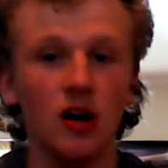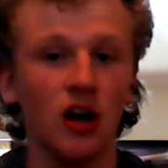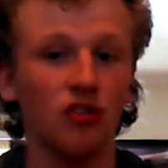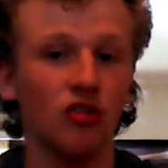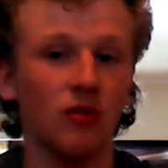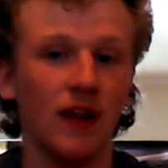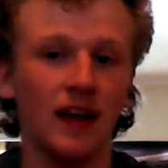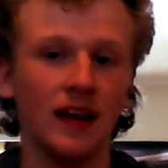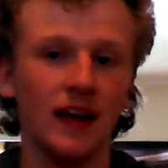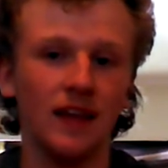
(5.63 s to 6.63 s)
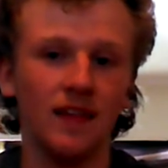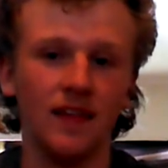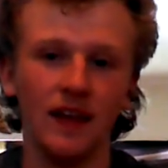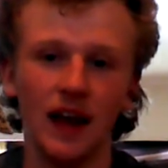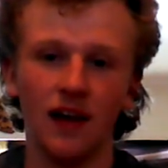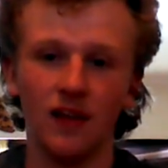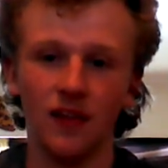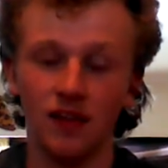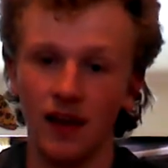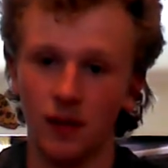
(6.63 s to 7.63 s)
a show dedicated to the
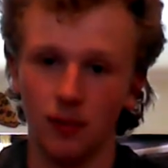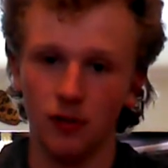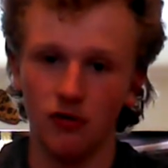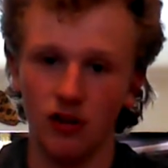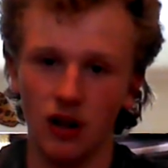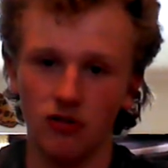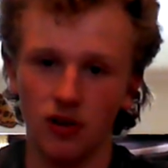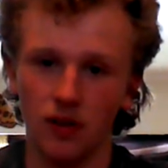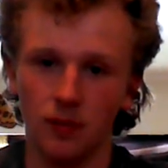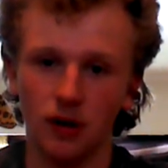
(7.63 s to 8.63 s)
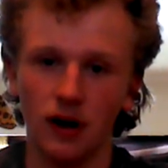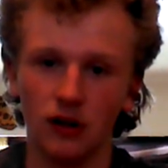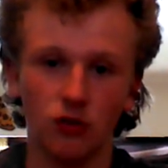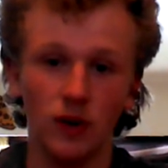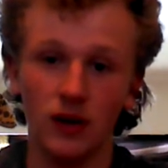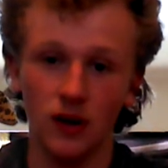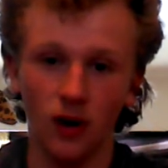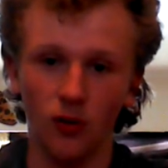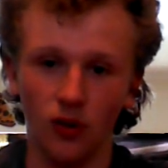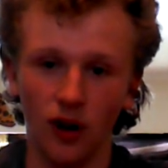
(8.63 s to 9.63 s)
analysis and appreciation of the products we
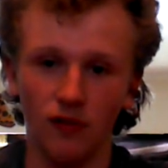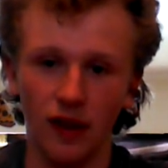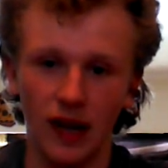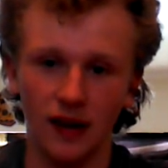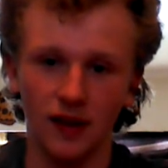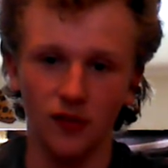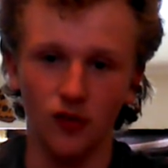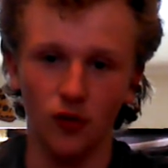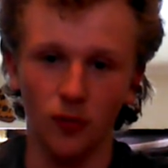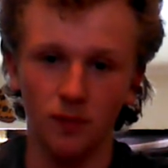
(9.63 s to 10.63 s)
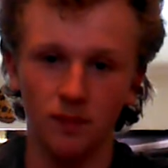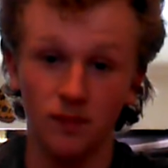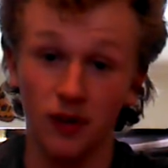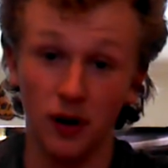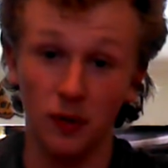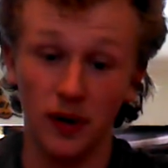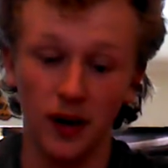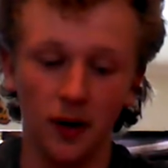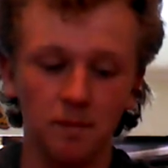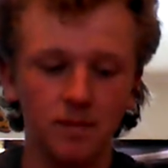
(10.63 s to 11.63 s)
know, love, and consume. So here we
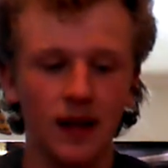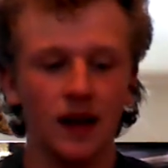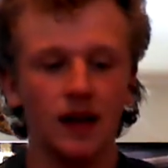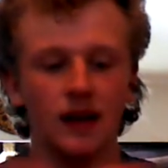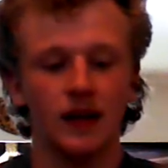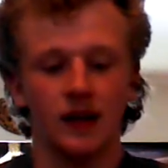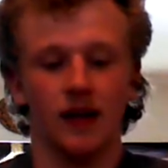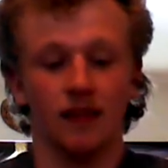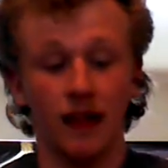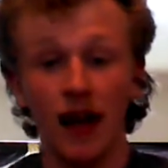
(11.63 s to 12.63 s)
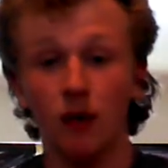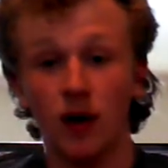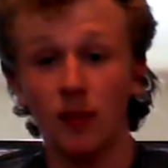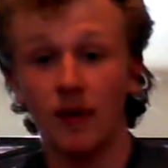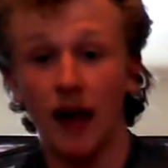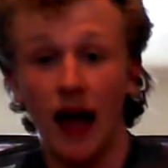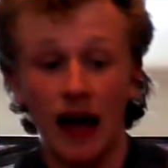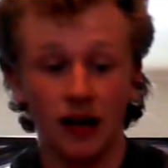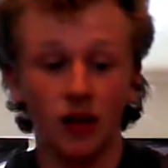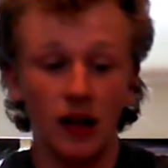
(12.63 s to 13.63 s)
go. Today we're going to be
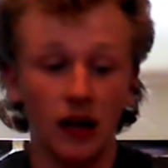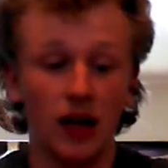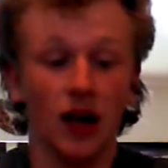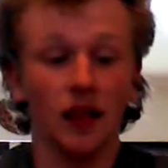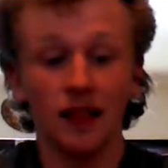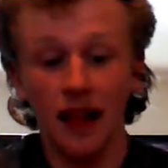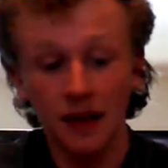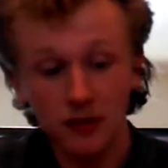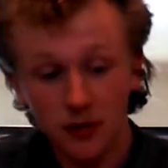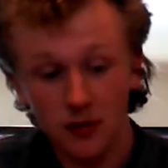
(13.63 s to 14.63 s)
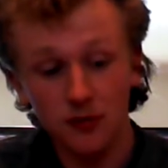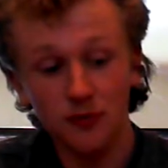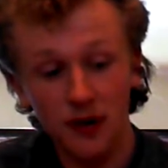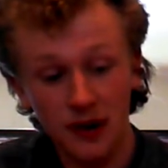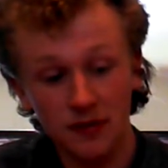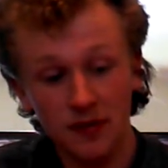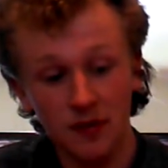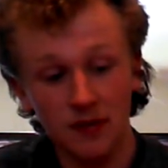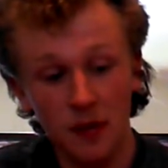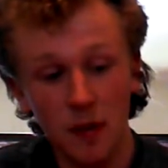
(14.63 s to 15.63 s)
tackling Lester's
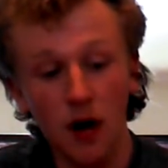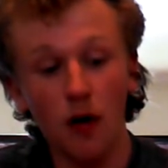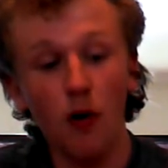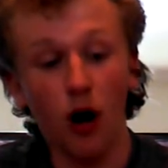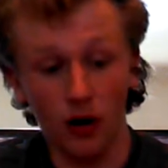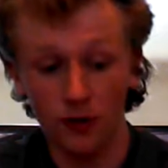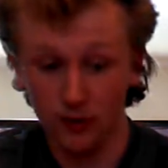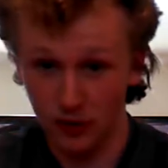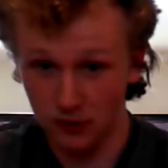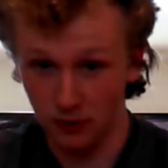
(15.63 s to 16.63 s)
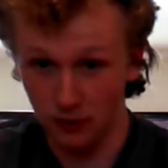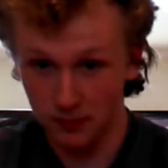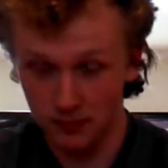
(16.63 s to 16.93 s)
Fixins artificial